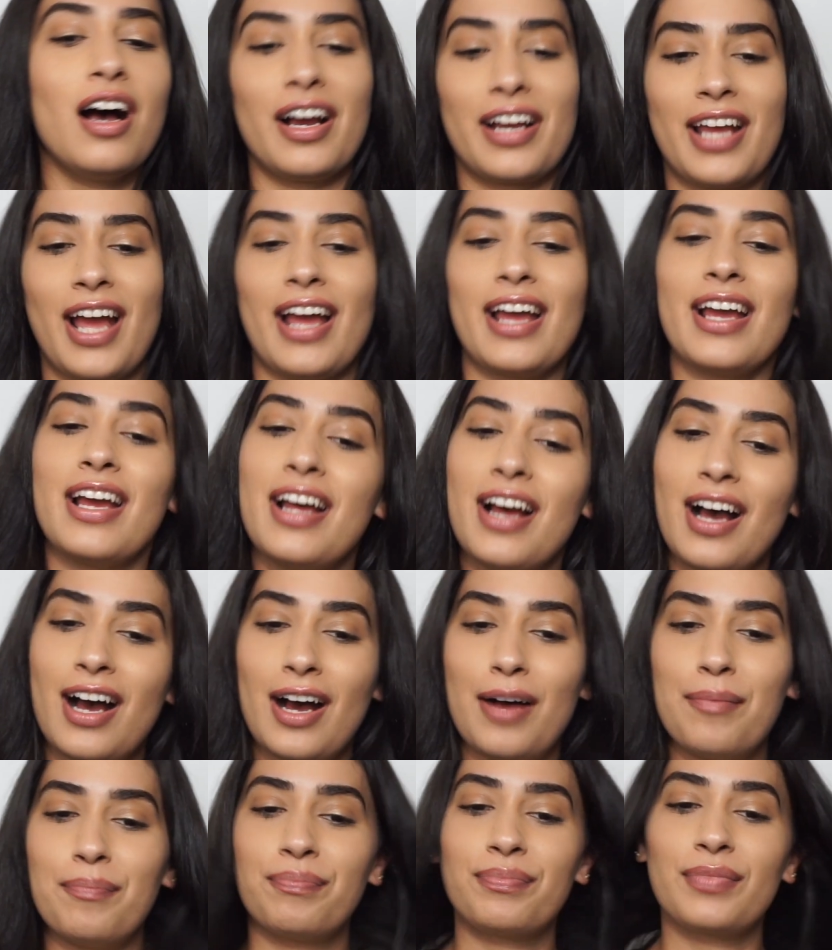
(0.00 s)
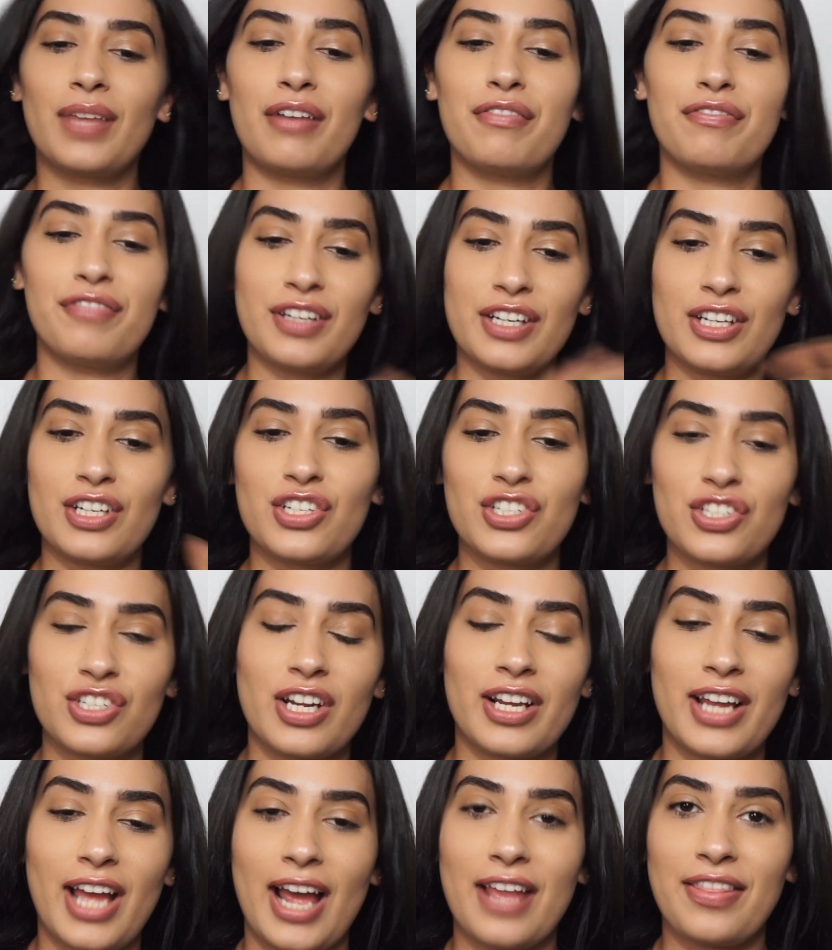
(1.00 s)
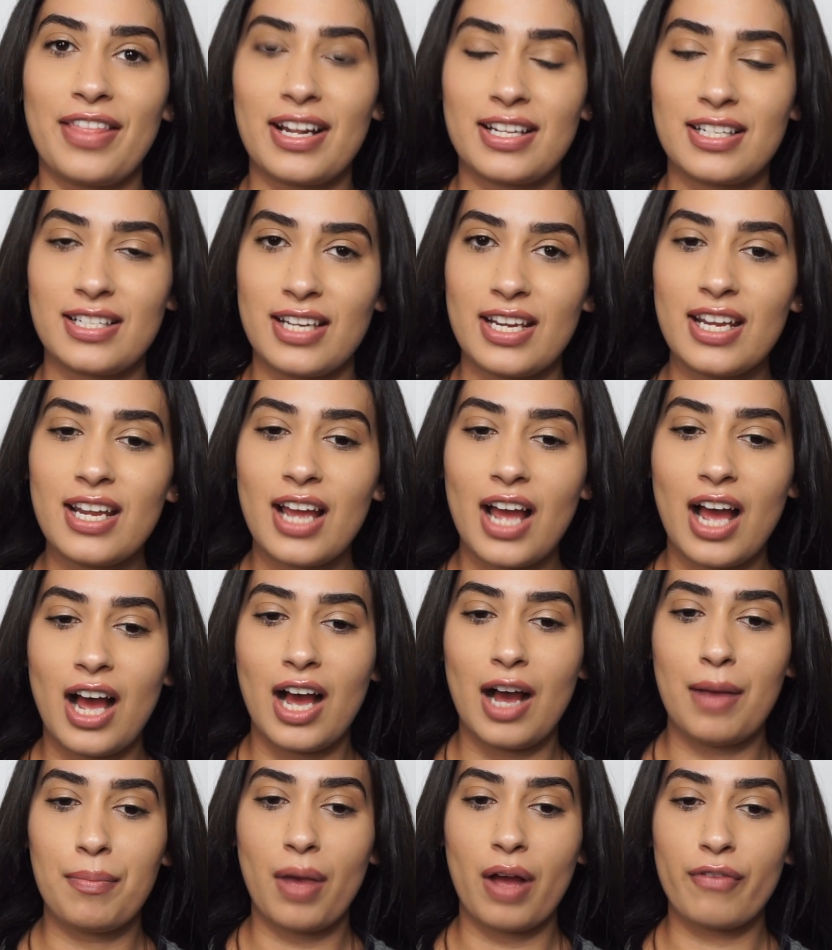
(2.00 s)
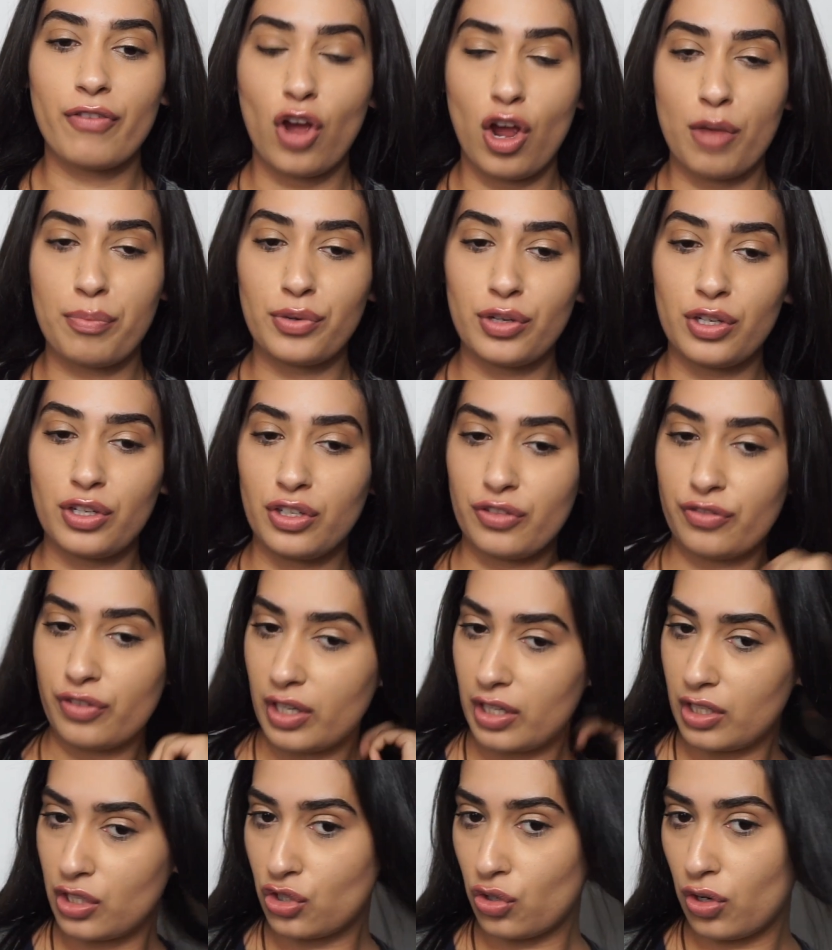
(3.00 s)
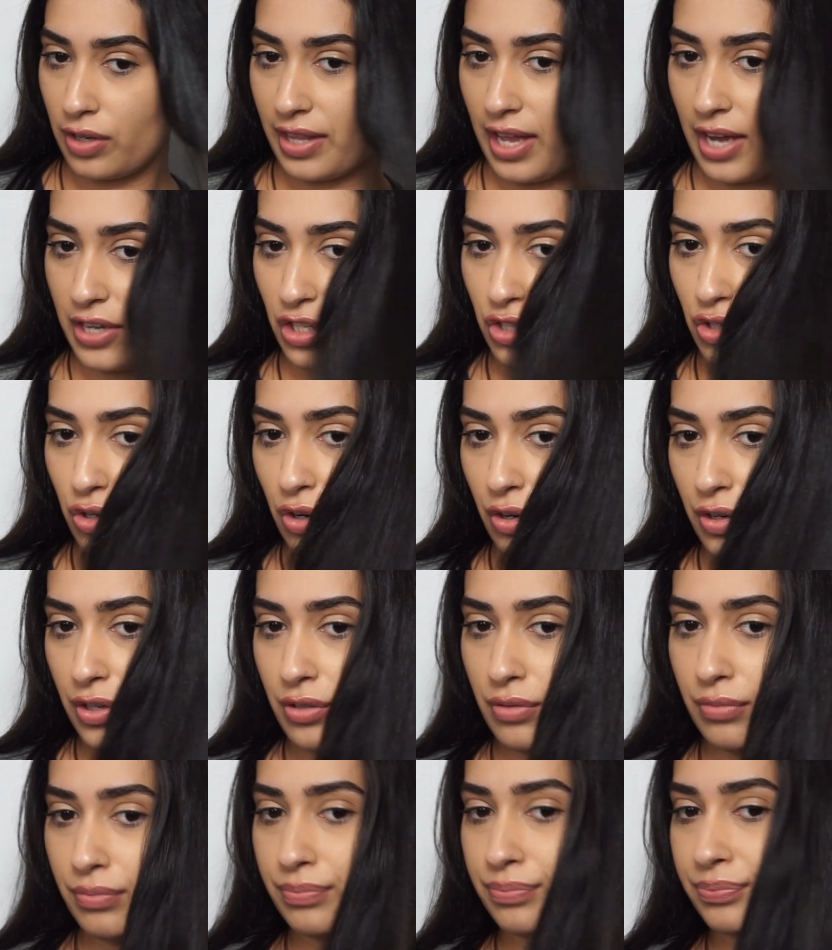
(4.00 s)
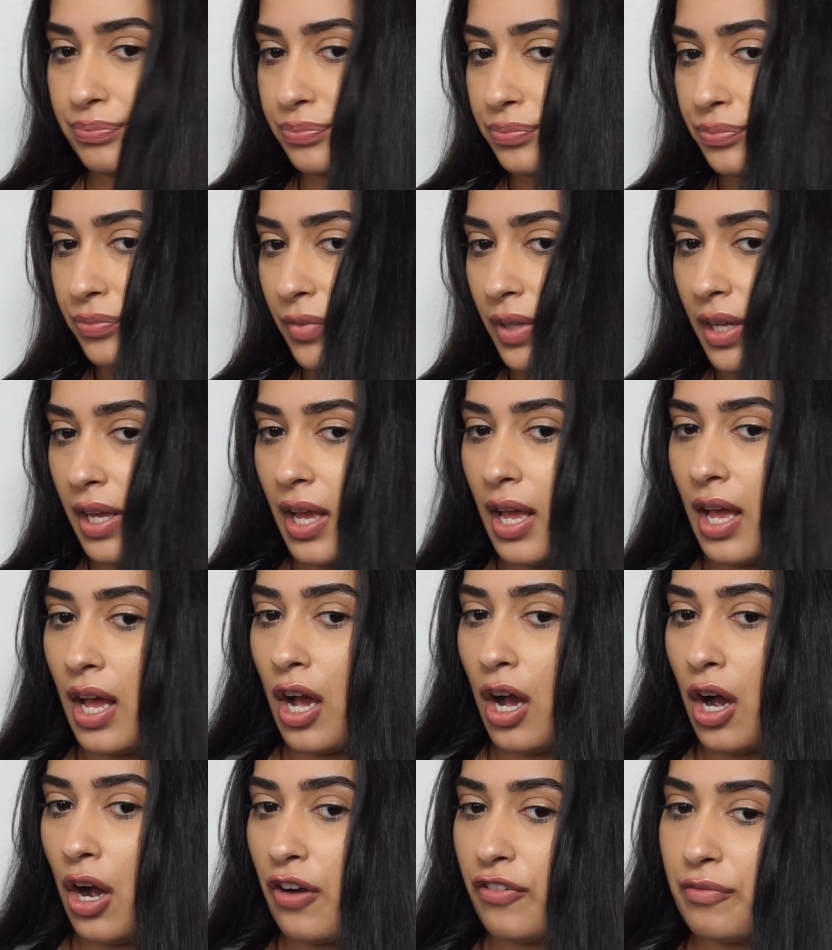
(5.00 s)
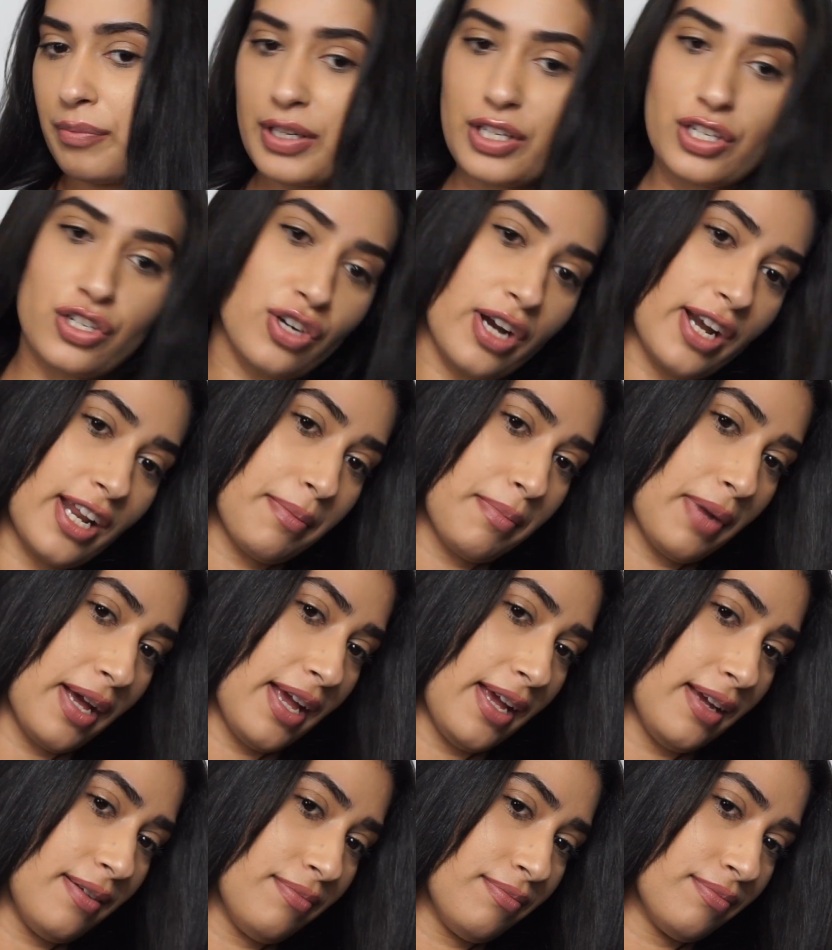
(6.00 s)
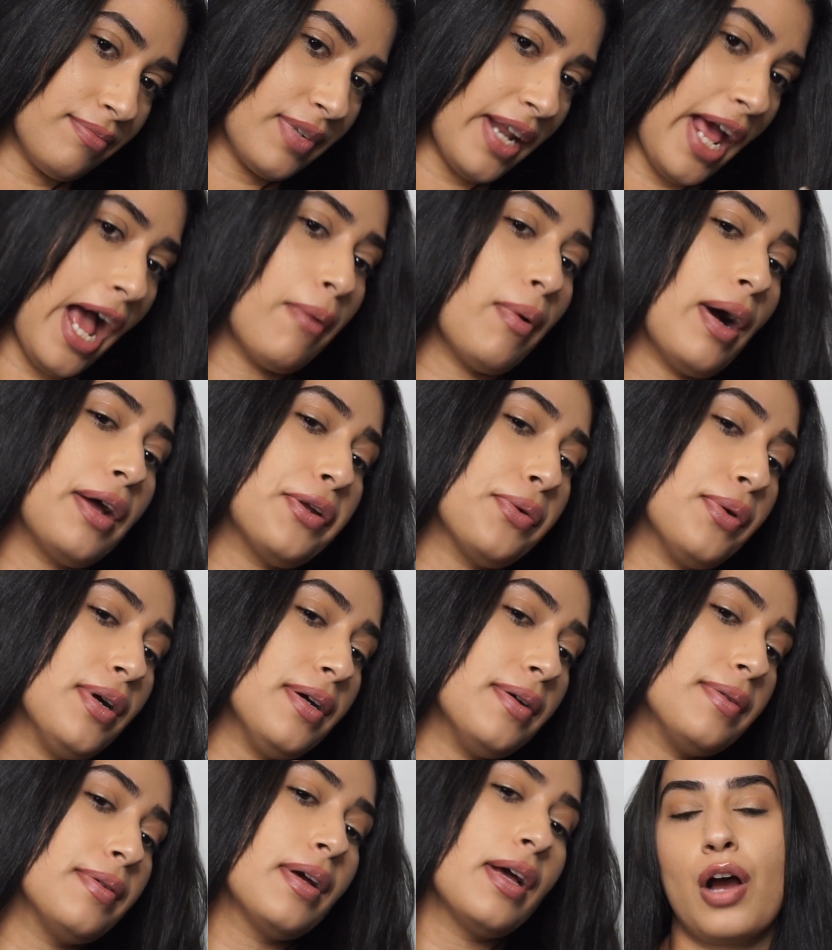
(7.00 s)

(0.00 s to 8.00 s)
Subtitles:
Okay, I finished. Okay, that's it. I hope you enjoyed that tutorial of me straightening my hair and how I do it.